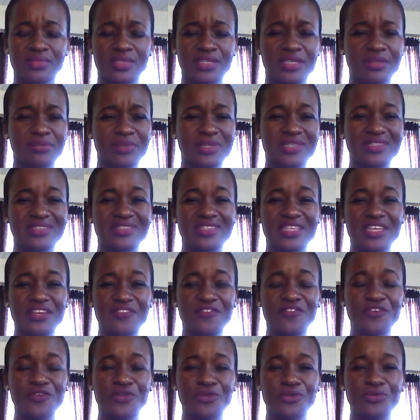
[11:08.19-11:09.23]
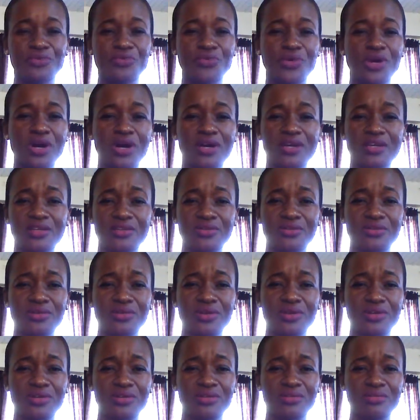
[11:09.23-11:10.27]
Because if you're walking
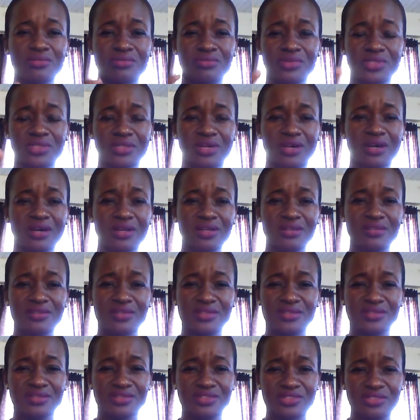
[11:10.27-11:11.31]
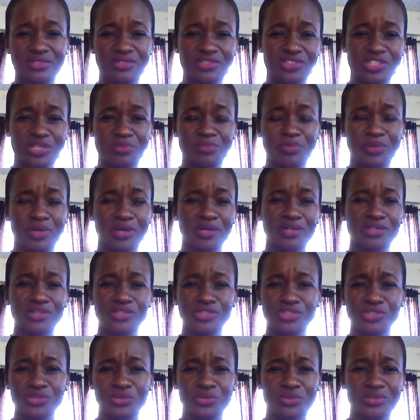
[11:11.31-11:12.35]
around with all of this chip on your
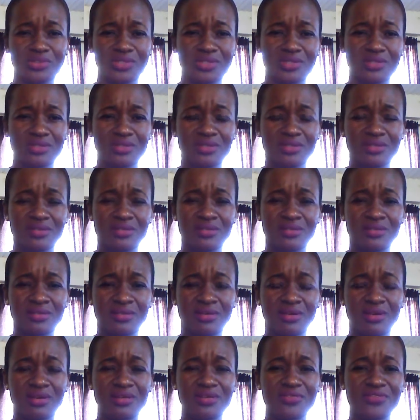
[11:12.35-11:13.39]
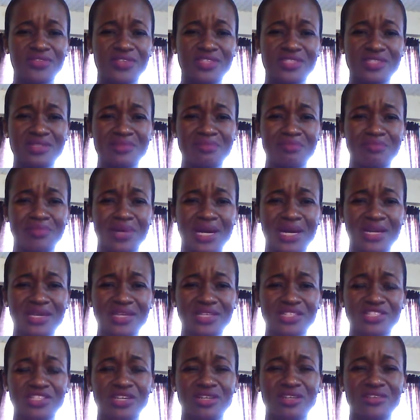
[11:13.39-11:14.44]
shoulder, all of this
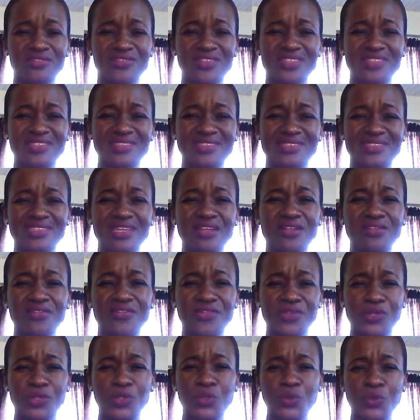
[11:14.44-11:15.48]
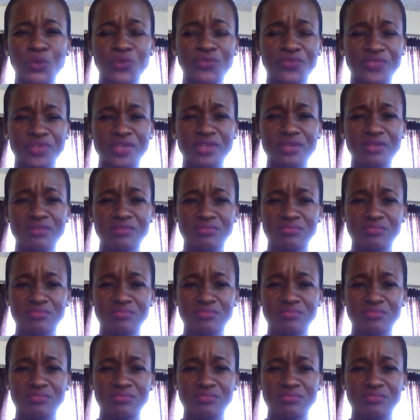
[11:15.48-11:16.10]
baggage, all of this self-loathing,